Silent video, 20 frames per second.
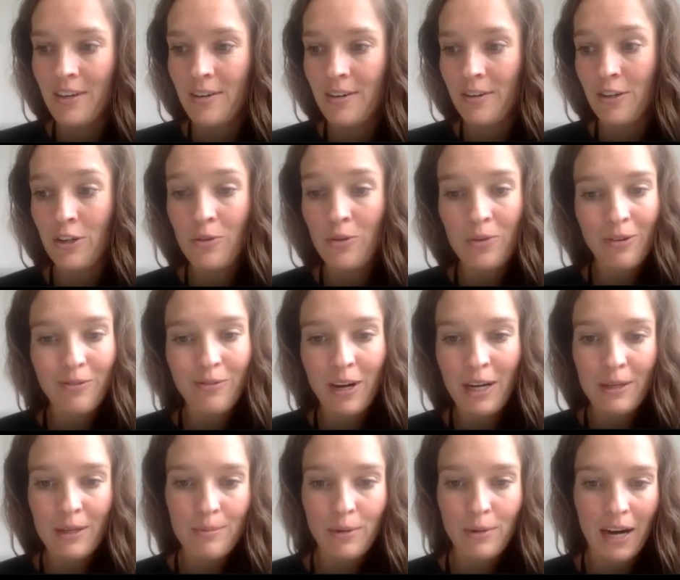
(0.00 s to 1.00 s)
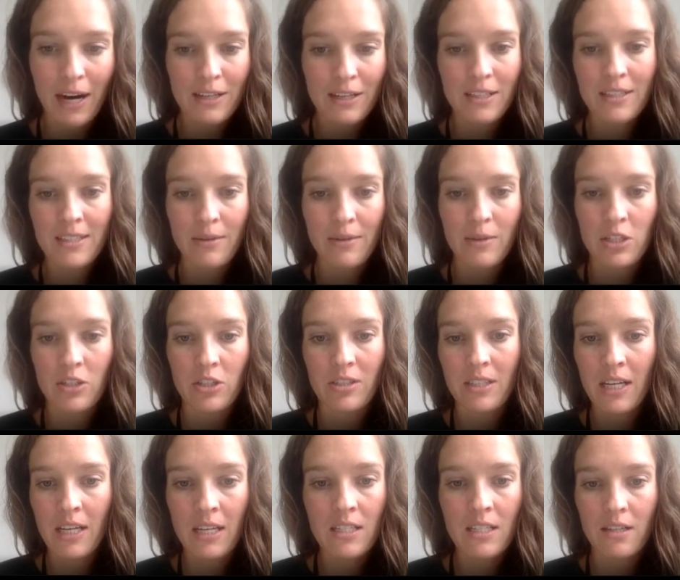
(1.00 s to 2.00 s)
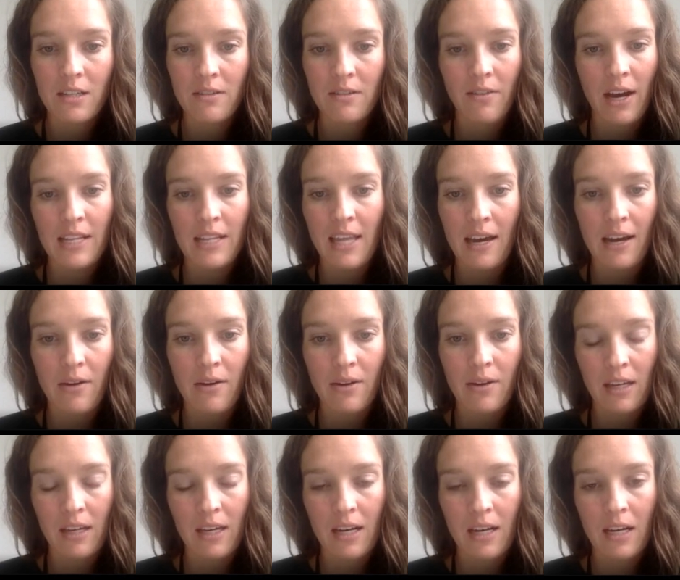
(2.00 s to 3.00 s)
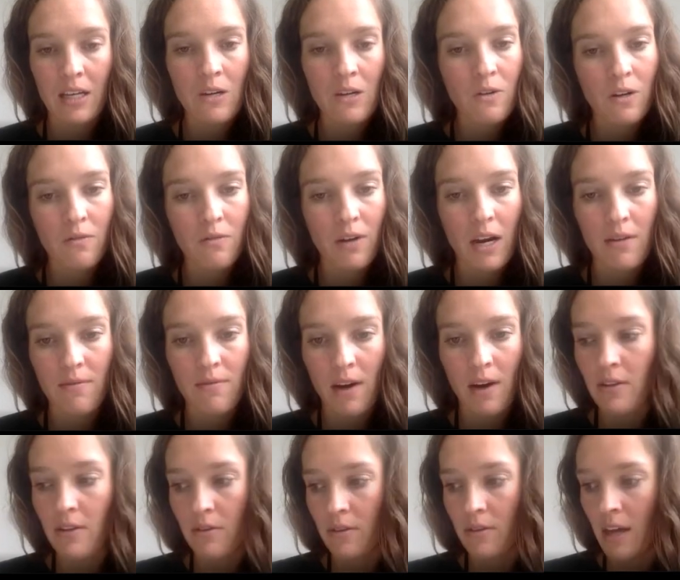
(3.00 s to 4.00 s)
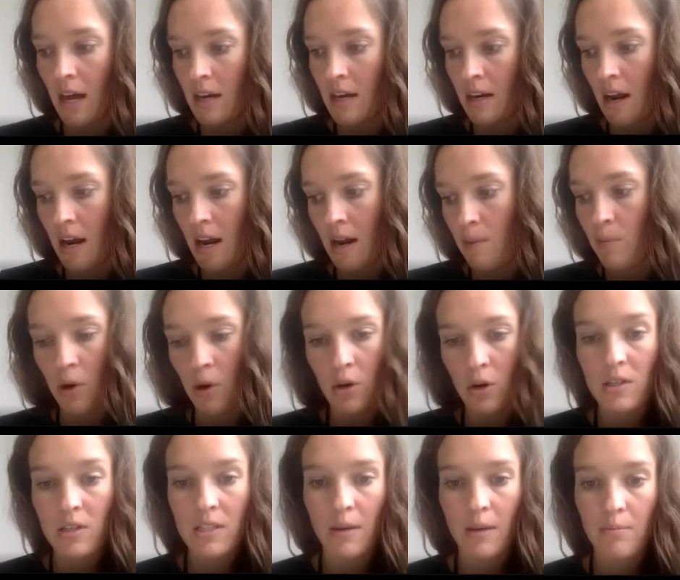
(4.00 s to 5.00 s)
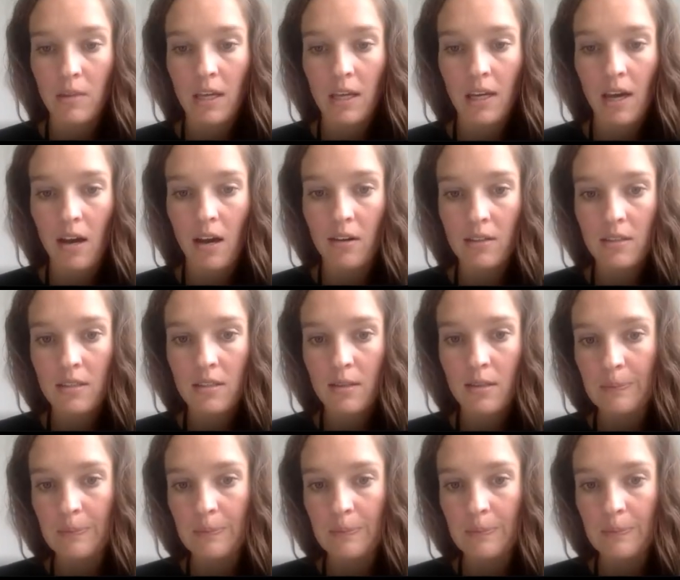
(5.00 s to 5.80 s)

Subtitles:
unit rate practice that we just did to divide that out and get a unit rate rather than a per something else.